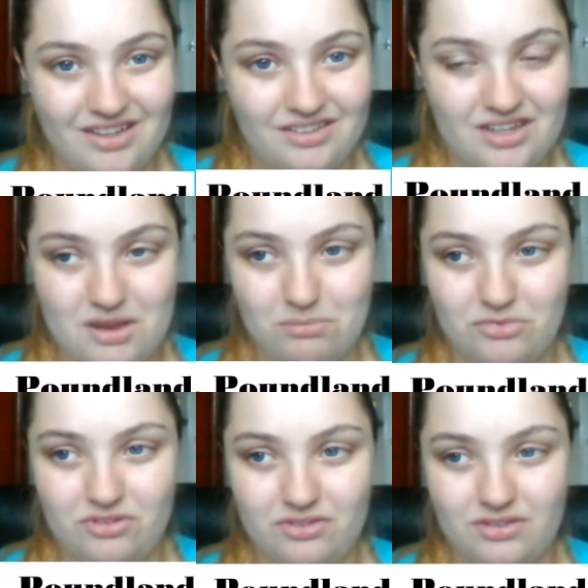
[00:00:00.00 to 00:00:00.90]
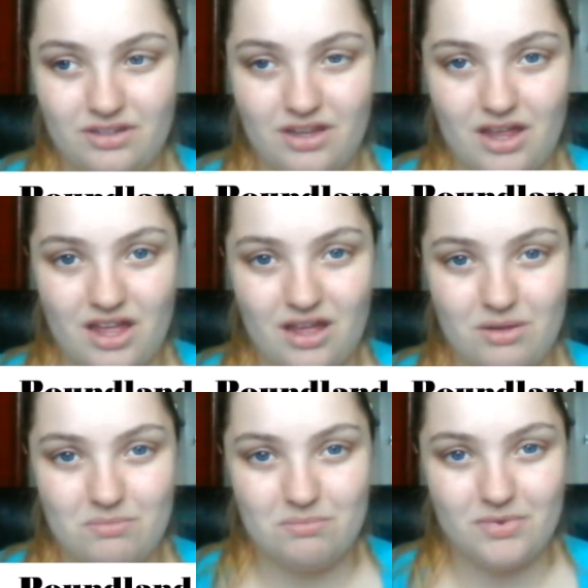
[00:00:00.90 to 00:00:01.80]
Seems
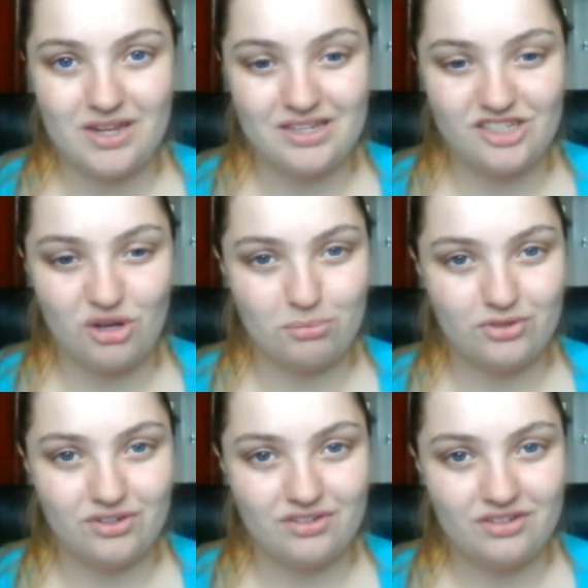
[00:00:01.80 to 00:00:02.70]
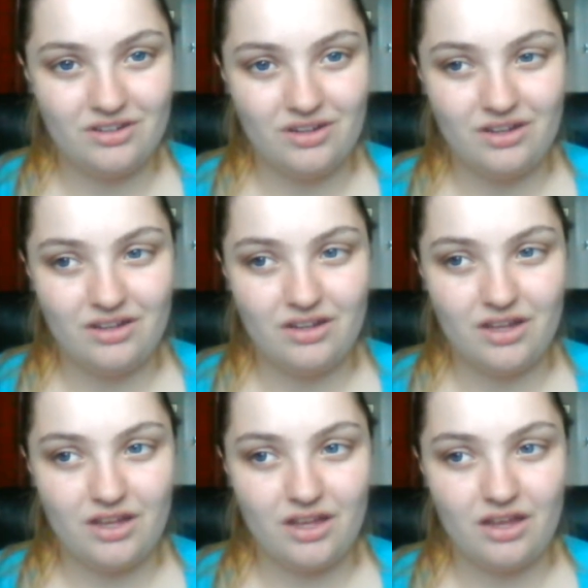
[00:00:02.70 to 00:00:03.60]
um, an easy option.
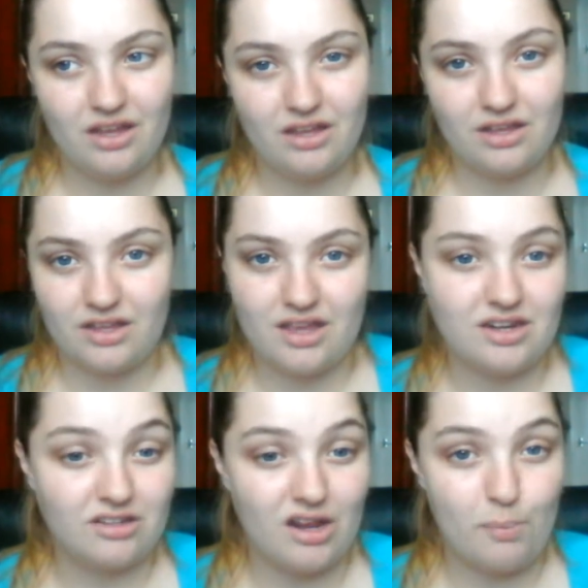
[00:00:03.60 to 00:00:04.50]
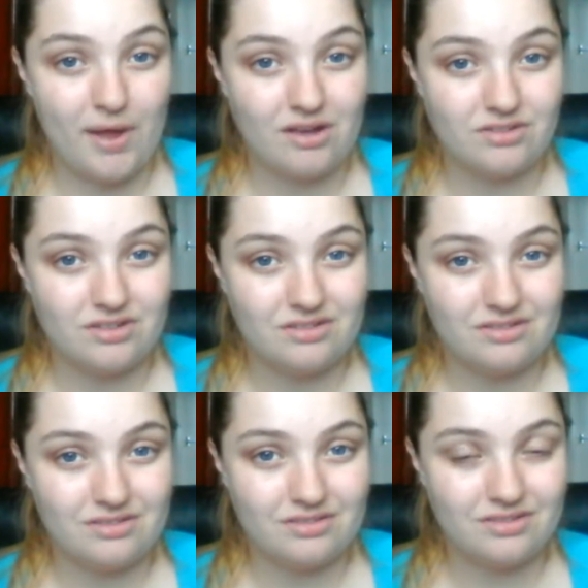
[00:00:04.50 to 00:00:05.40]
It again, it's only a pound.
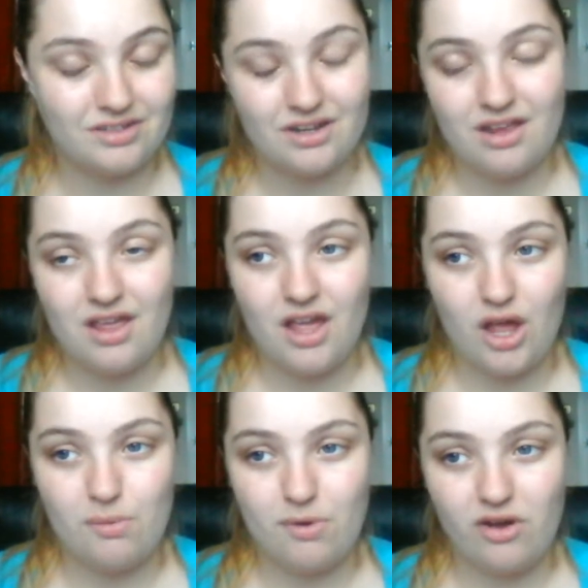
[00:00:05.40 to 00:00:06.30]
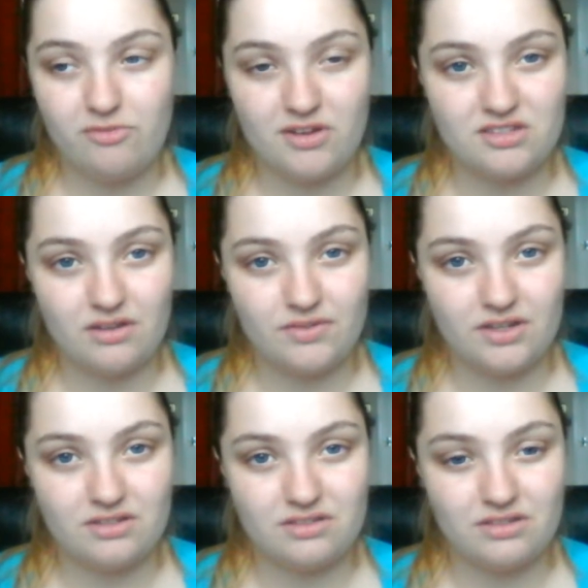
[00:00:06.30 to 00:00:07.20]
Um, half of my stuff
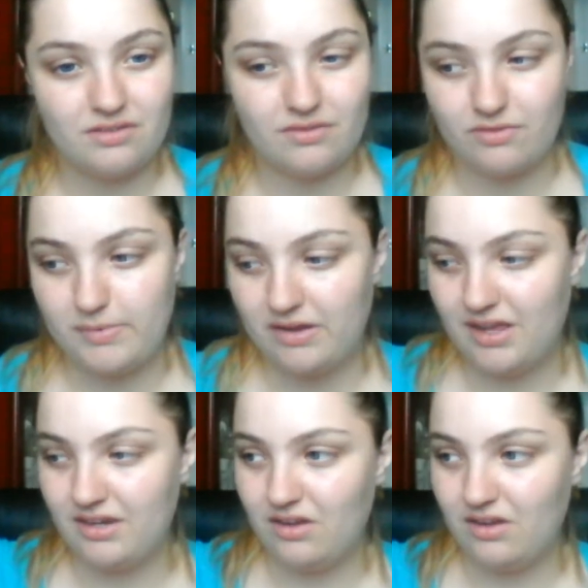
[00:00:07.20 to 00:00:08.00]
is from Poundland.